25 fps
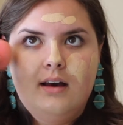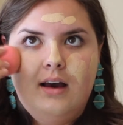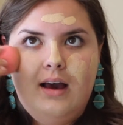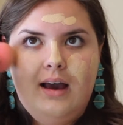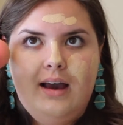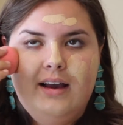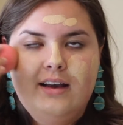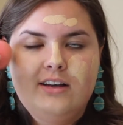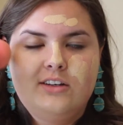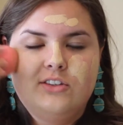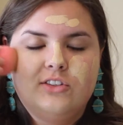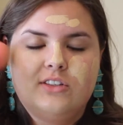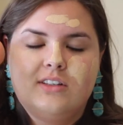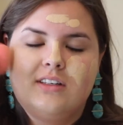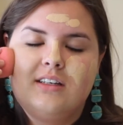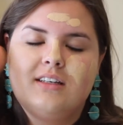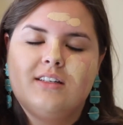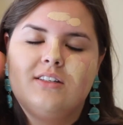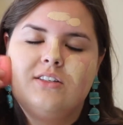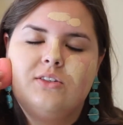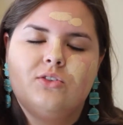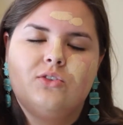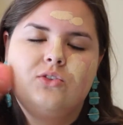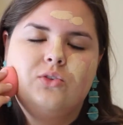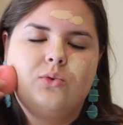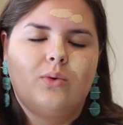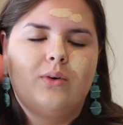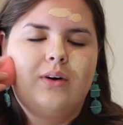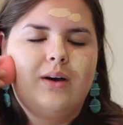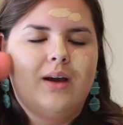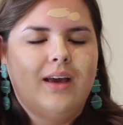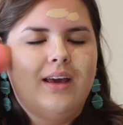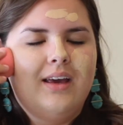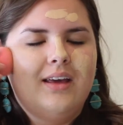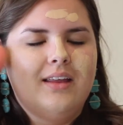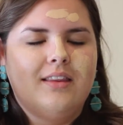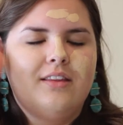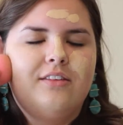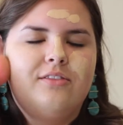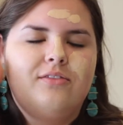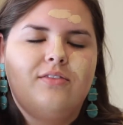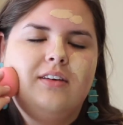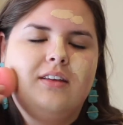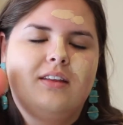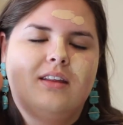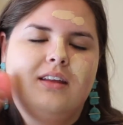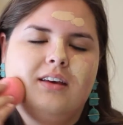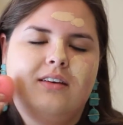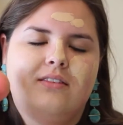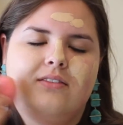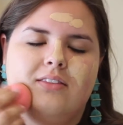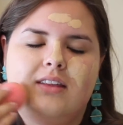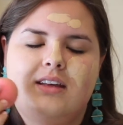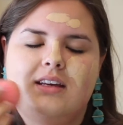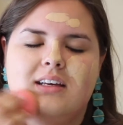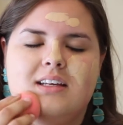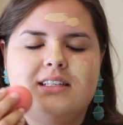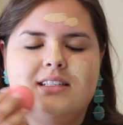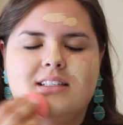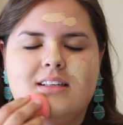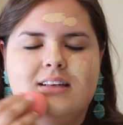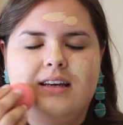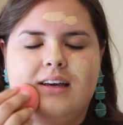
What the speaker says: I actually enjoy the feeling of this.